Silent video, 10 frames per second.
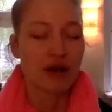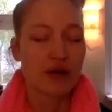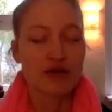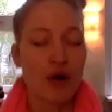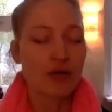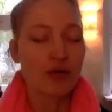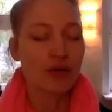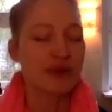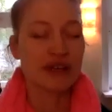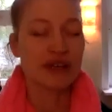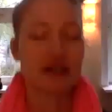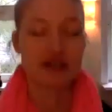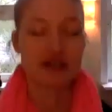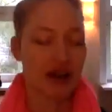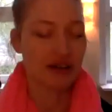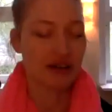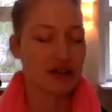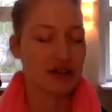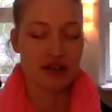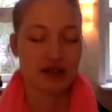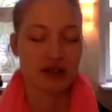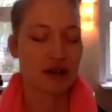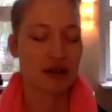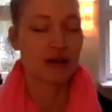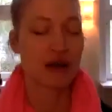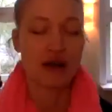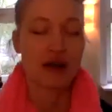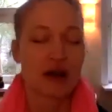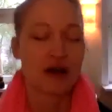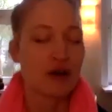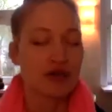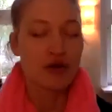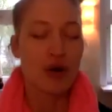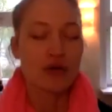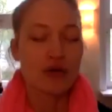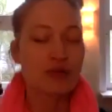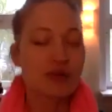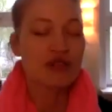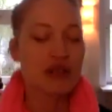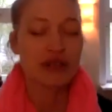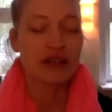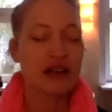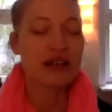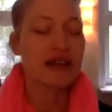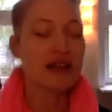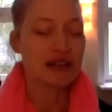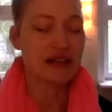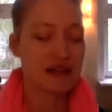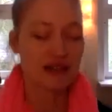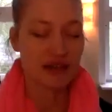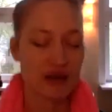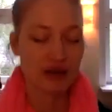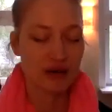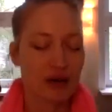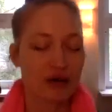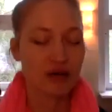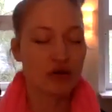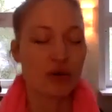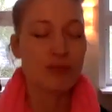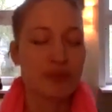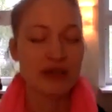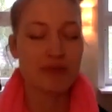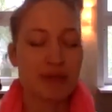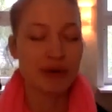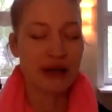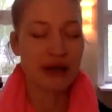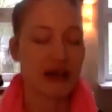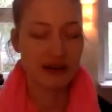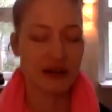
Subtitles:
Don't be in charge. Don't lead. Don't be big.